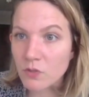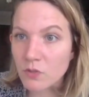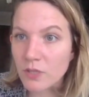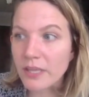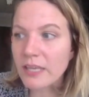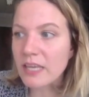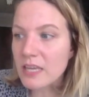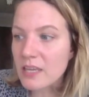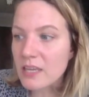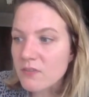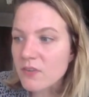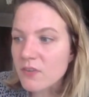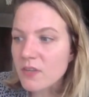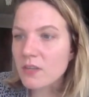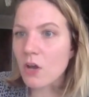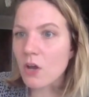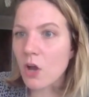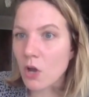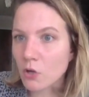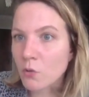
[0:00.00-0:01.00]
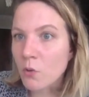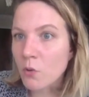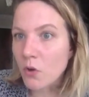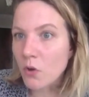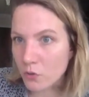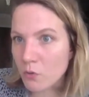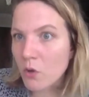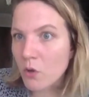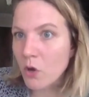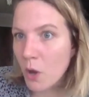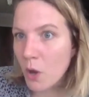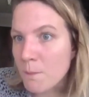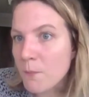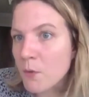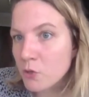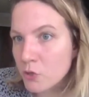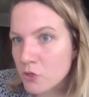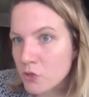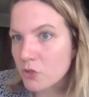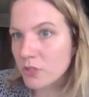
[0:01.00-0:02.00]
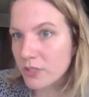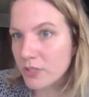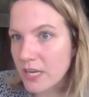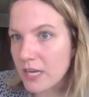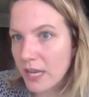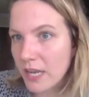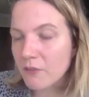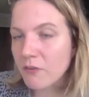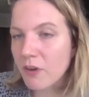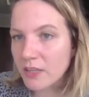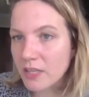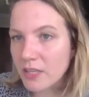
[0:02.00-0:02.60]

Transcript: like even quote unquote emotional eating, right?